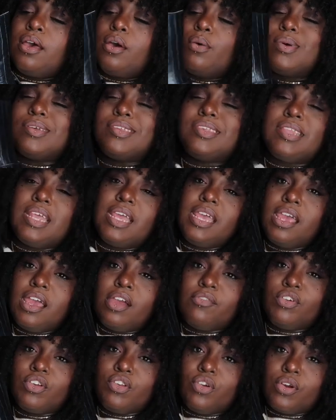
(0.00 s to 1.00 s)
was
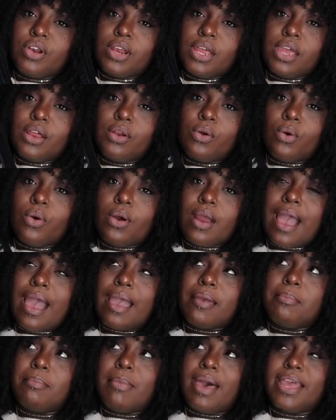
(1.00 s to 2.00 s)
thinking of returning it, or
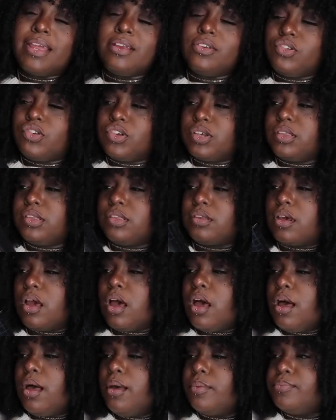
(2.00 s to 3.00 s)
I might just
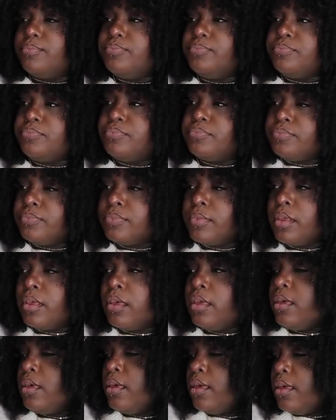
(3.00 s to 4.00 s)
put
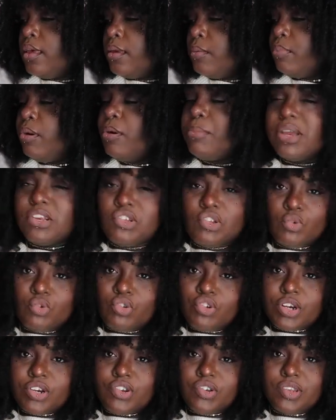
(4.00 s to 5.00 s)
my shoe
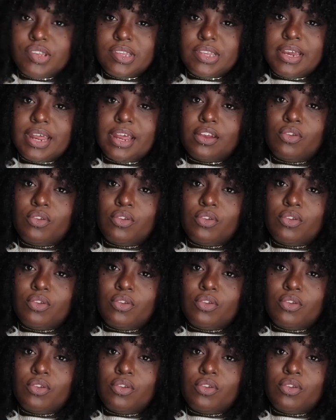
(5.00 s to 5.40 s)
stretchers in.